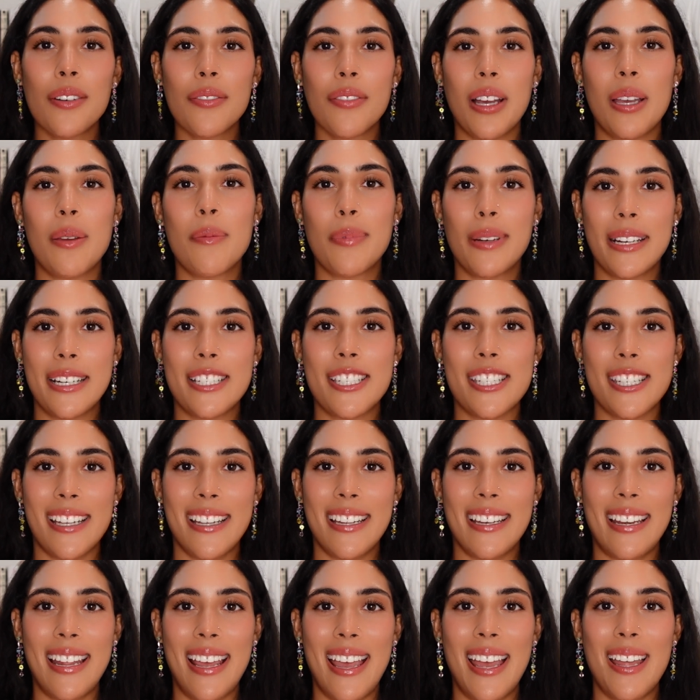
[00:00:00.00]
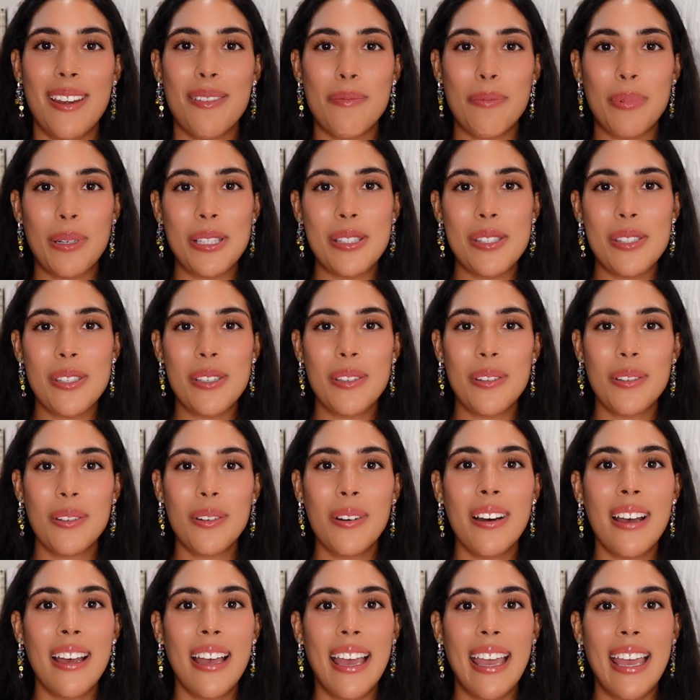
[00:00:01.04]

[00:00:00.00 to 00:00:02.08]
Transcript: vibration and puts you